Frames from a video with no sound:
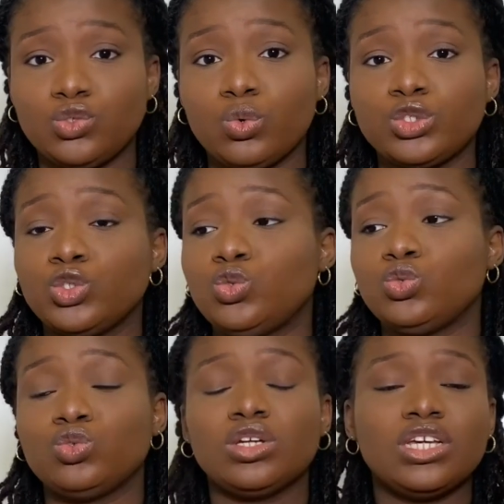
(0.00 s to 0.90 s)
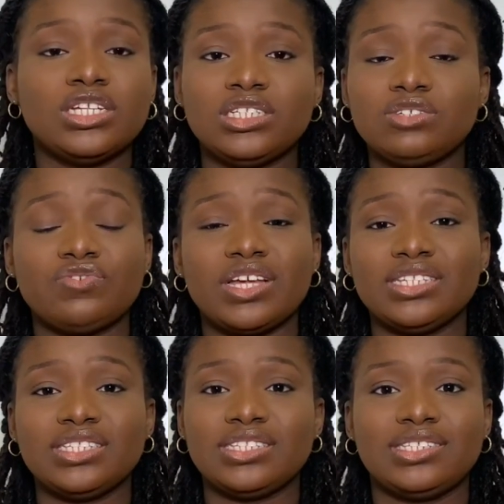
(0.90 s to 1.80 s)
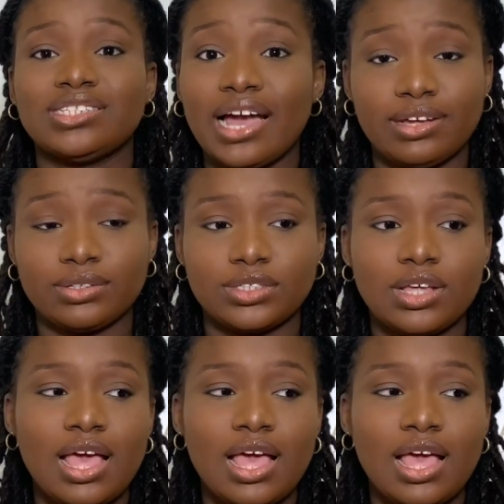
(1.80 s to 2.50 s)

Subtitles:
you want to do different styles.